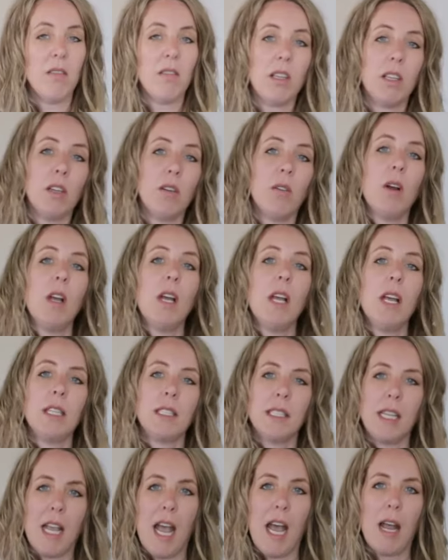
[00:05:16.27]
give you
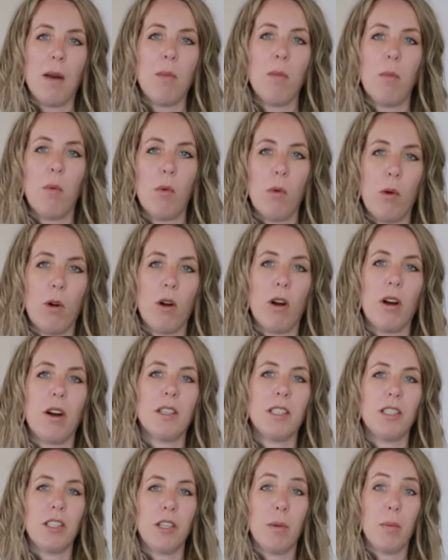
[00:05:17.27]
to add
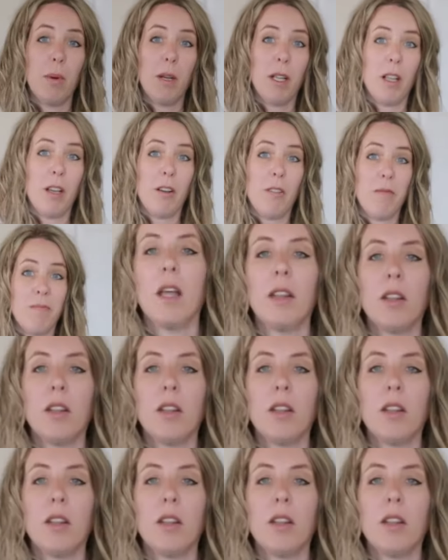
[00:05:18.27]
more to your pillow.